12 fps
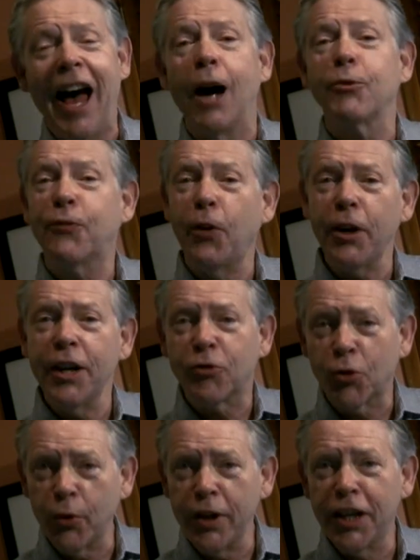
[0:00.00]
I was very
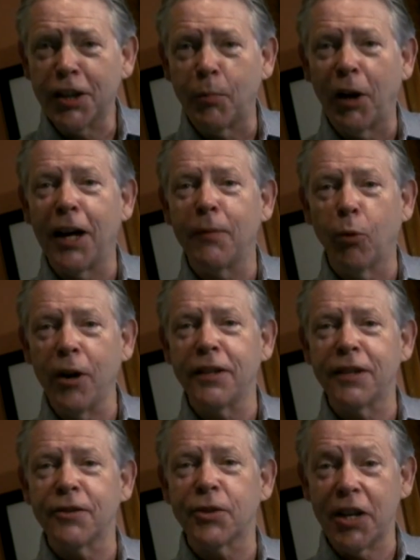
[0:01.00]
intrigued by
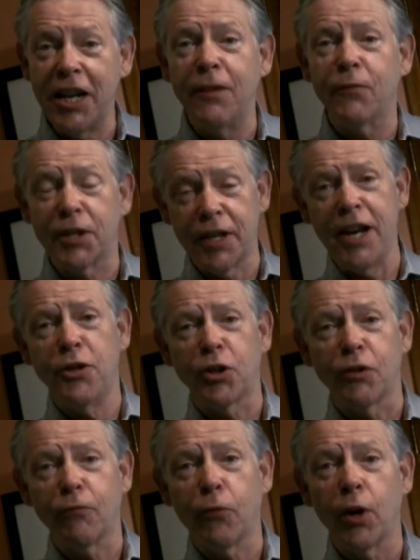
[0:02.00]
Brendon's
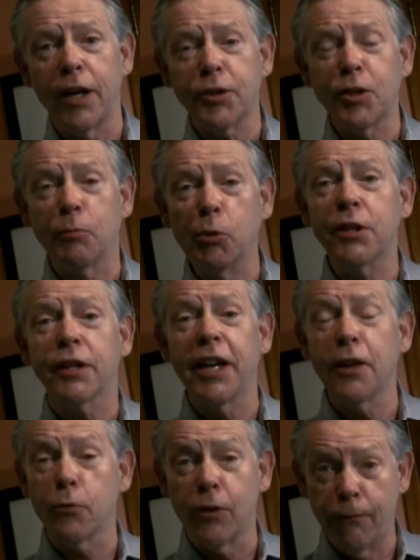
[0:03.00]
invitation for us to put
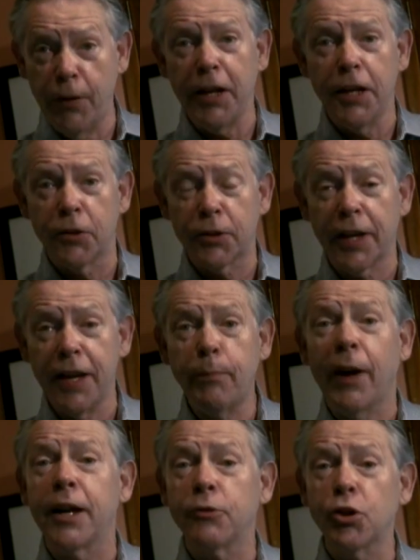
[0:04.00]
together a videotape
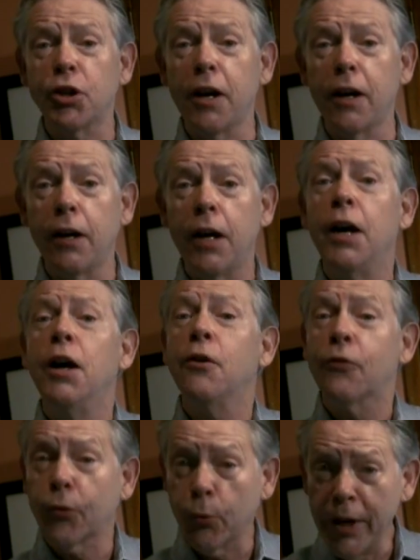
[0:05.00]
and share
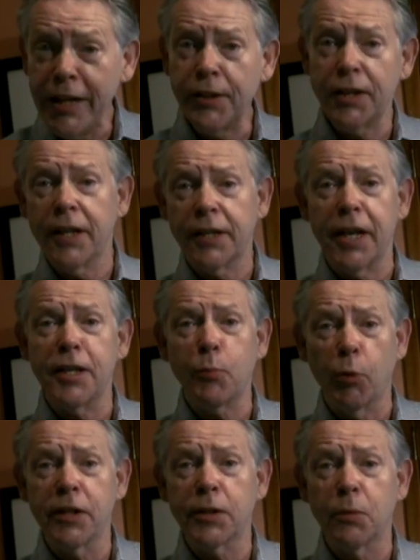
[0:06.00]
3 success
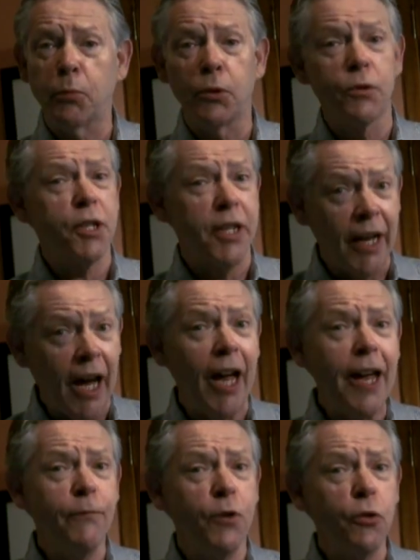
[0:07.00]
principles that
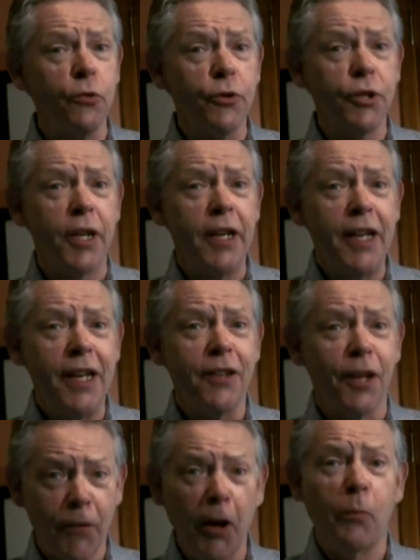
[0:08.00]
I've used
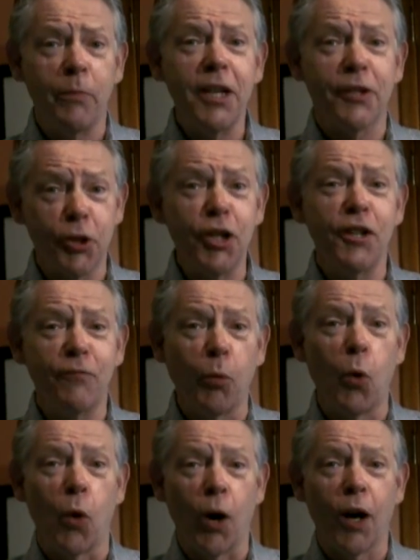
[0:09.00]
that have helped me achieve
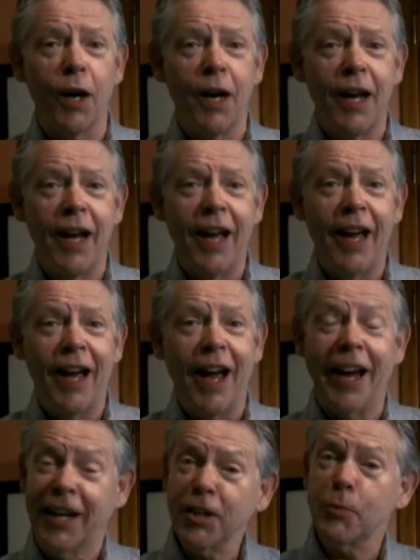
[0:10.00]
more.
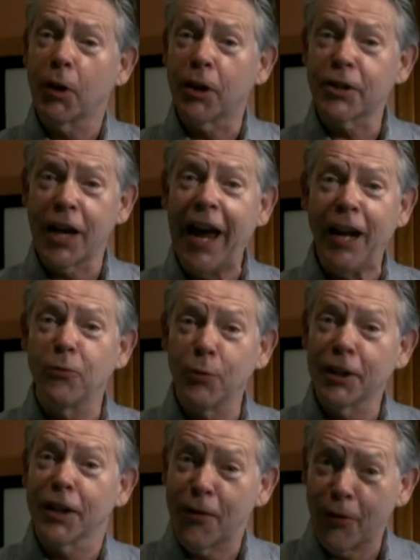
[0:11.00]
I guess because I hadn't
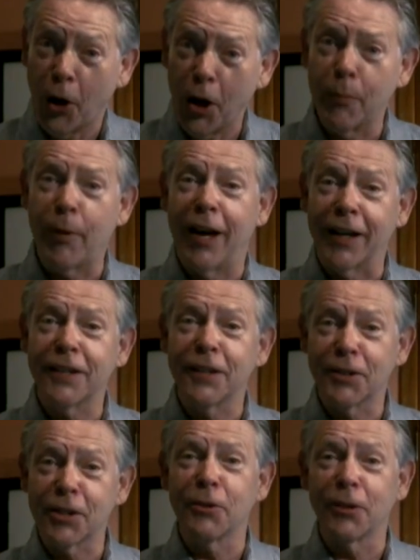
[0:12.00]
really thought about it
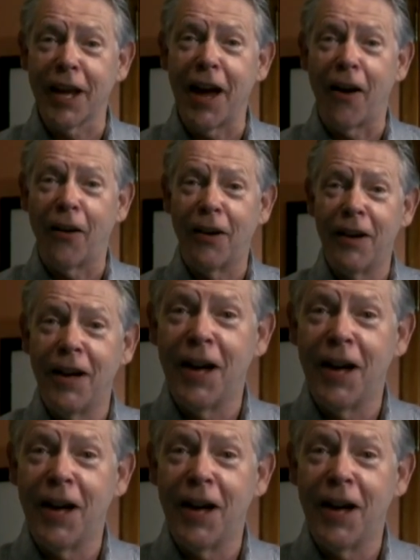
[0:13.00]
until now.